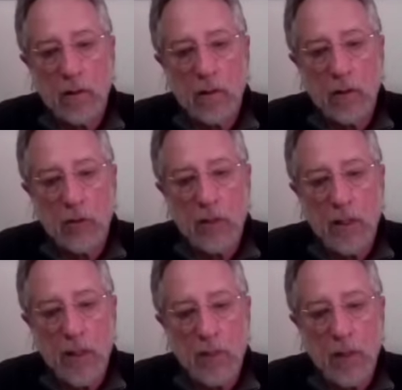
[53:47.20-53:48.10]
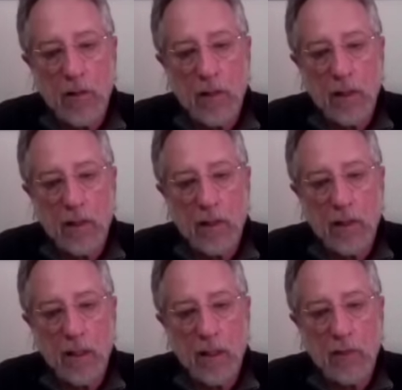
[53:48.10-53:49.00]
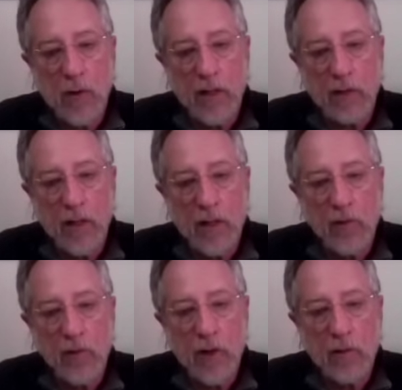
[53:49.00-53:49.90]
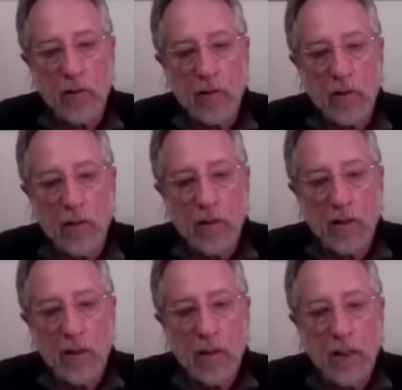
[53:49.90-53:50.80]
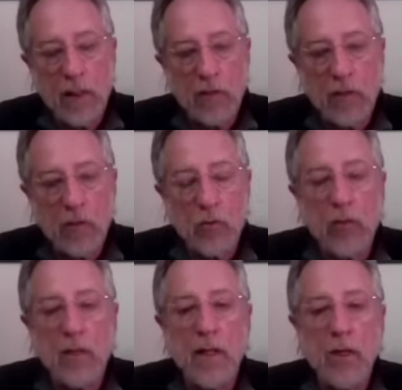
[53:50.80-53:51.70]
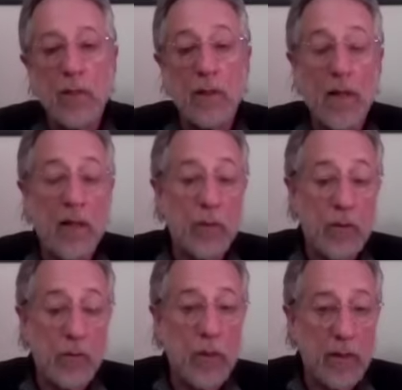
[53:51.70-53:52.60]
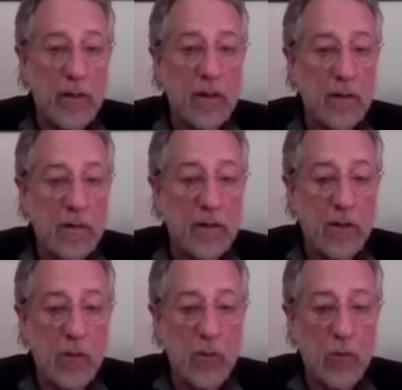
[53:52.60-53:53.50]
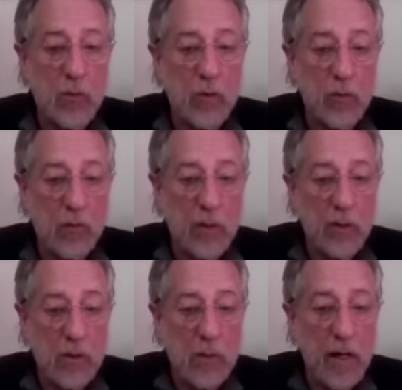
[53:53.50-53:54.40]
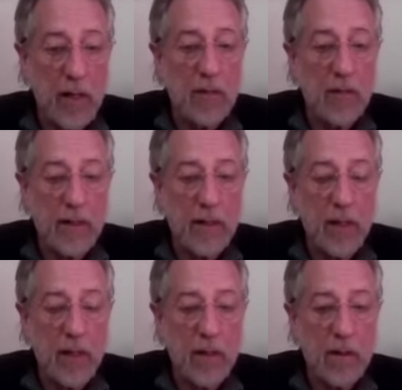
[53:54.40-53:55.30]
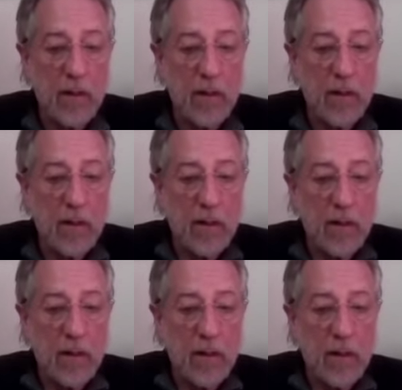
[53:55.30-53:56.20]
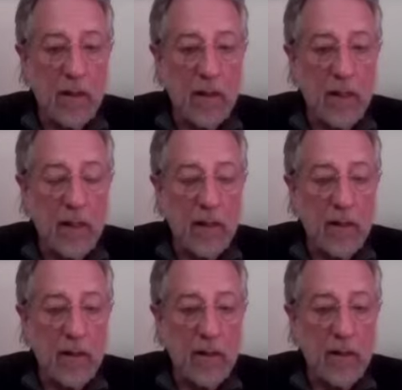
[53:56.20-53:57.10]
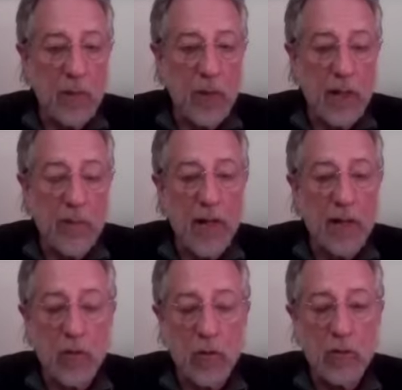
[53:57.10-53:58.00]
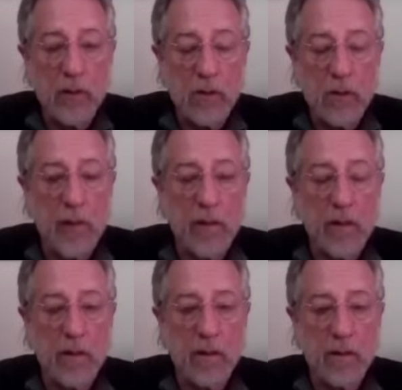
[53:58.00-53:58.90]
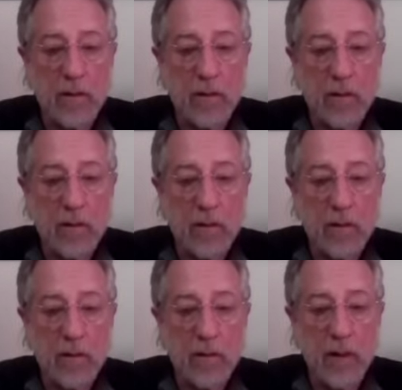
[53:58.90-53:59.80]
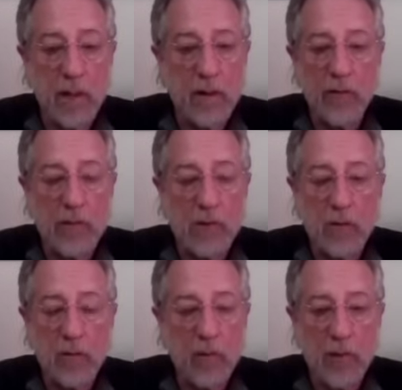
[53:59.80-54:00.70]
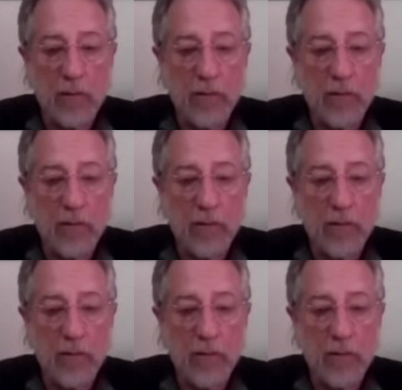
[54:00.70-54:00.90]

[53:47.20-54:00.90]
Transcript: because she came here and I and I tracked her down and found her, and so she helped me a lot with the breathing. She was the one who really inspired that in me. And uh, but I met her only in spirit, not in physical form.